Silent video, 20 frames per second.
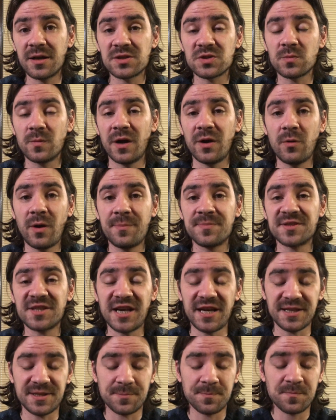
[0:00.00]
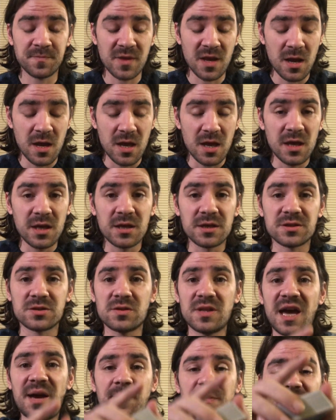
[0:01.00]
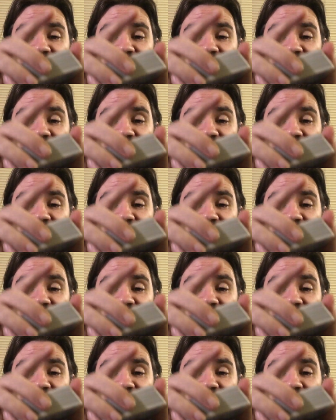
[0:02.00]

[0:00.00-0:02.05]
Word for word: to my website so that